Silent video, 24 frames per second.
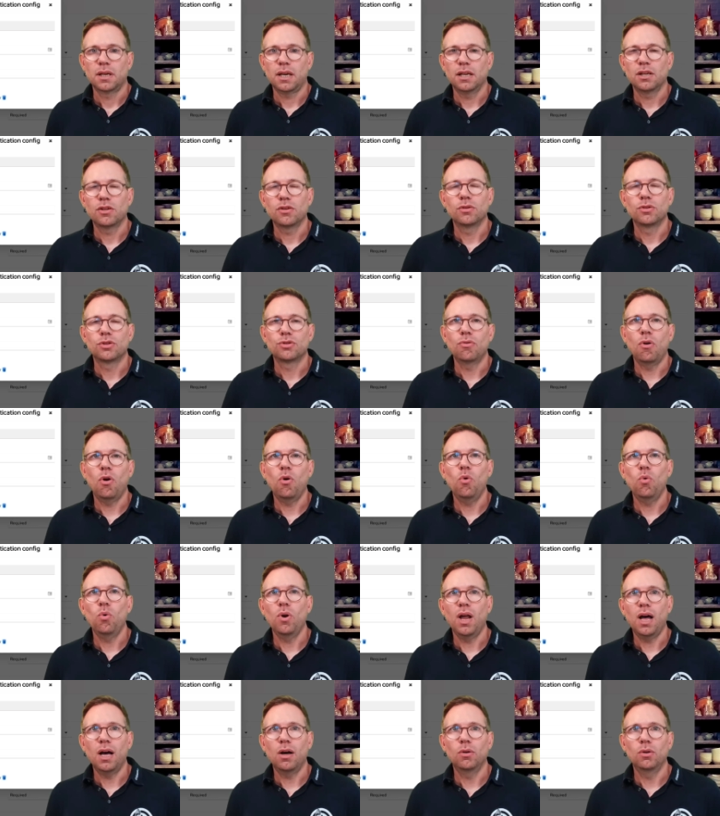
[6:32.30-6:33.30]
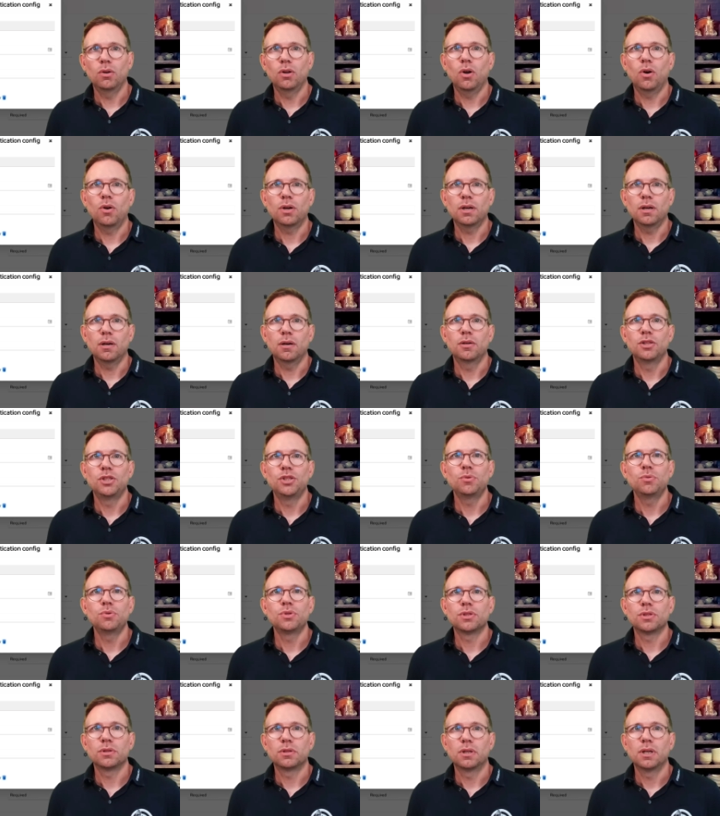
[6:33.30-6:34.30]
control how long a
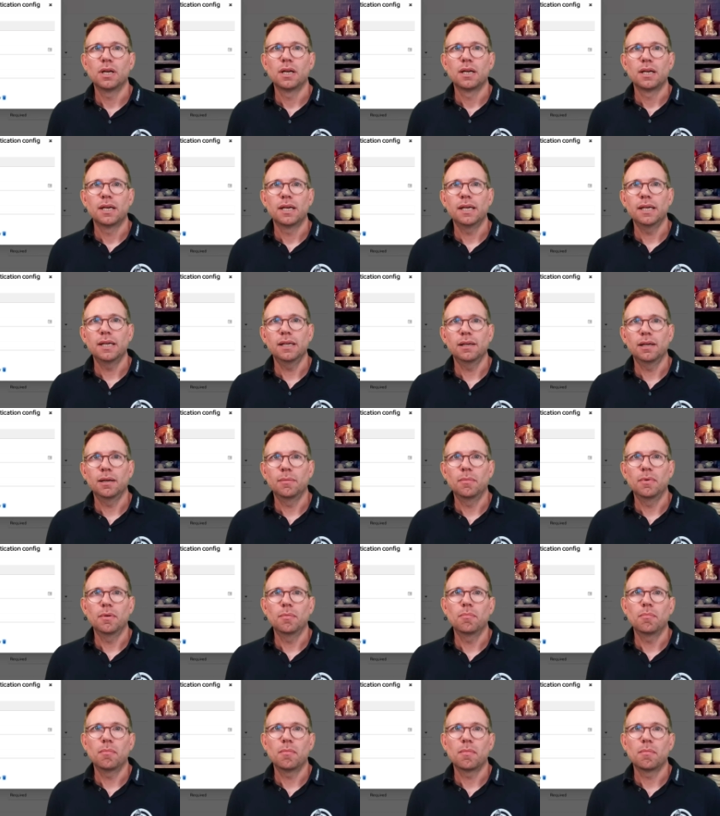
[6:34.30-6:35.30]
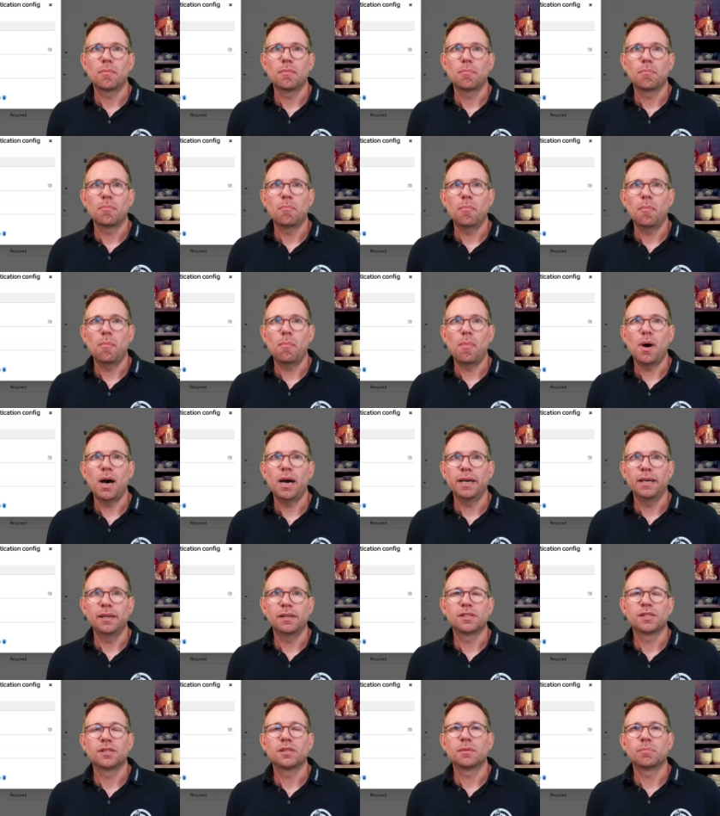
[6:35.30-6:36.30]
user
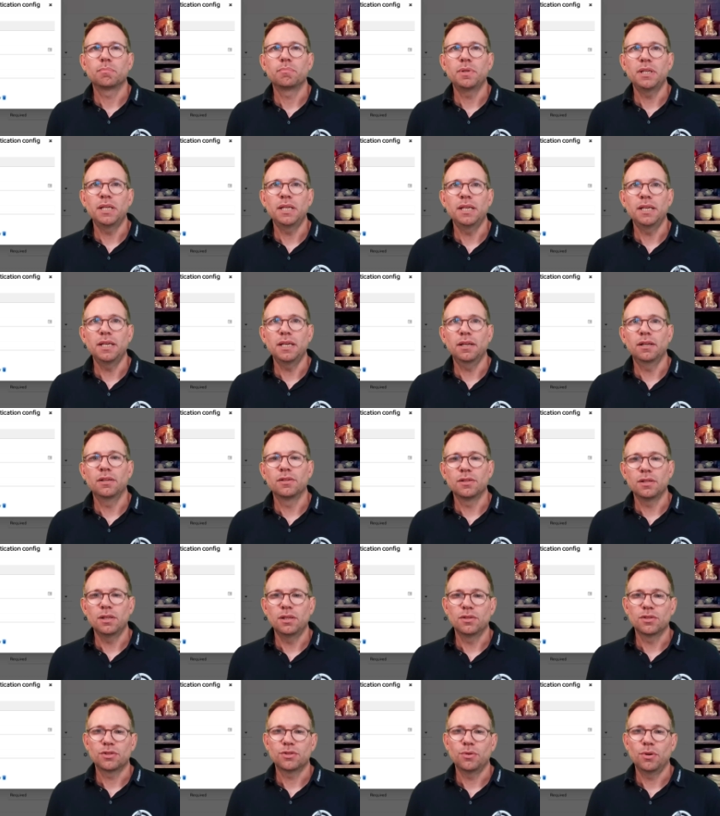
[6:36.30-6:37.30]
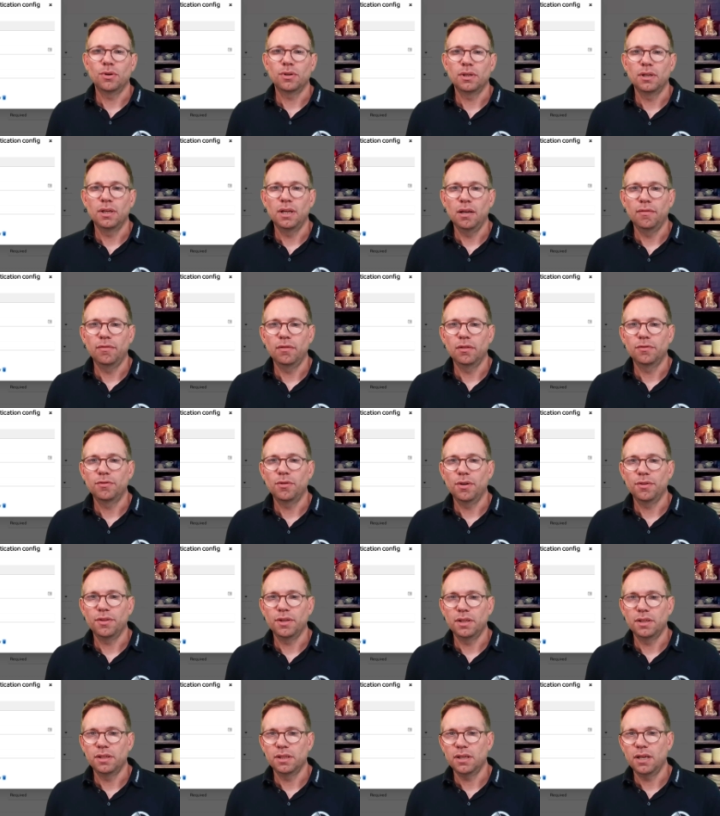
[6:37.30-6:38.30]
might be in a certain level of
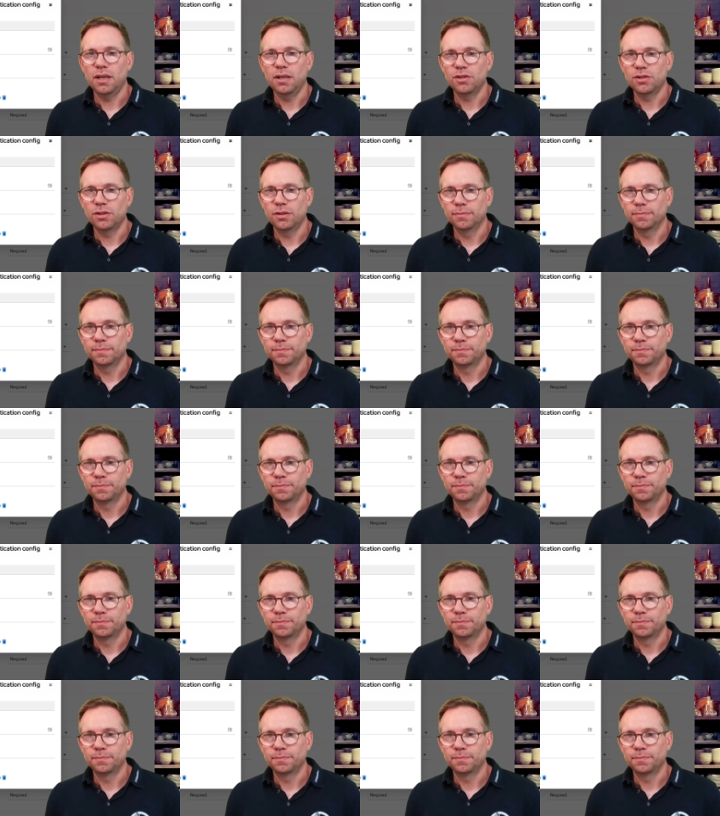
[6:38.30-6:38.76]
authentication.